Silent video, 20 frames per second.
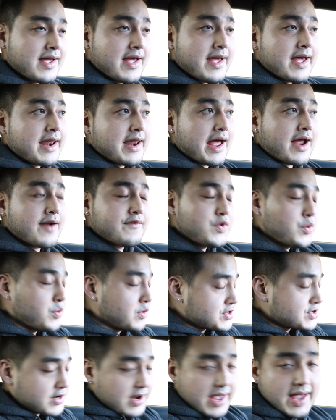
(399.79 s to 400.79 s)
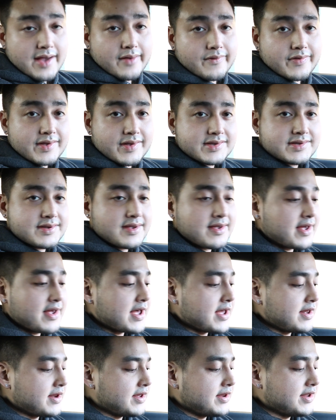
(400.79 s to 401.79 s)
and everyone should have this,
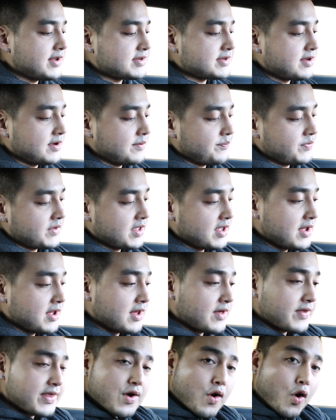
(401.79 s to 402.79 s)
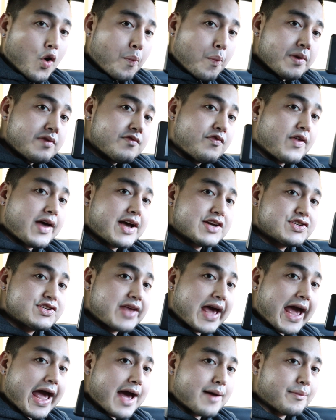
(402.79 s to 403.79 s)
and it is the open flash
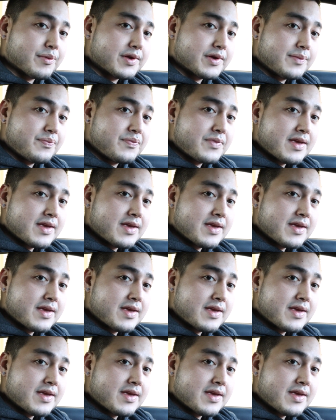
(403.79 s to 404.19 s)
tablet.